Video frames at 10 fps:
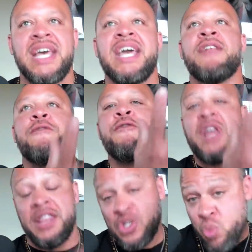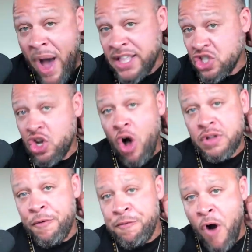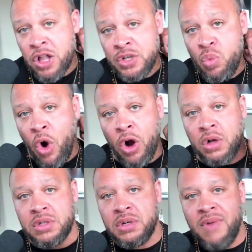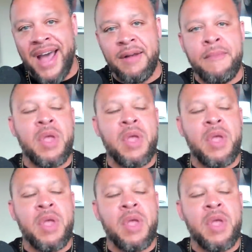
It, and this is why this is called the fallen world, right?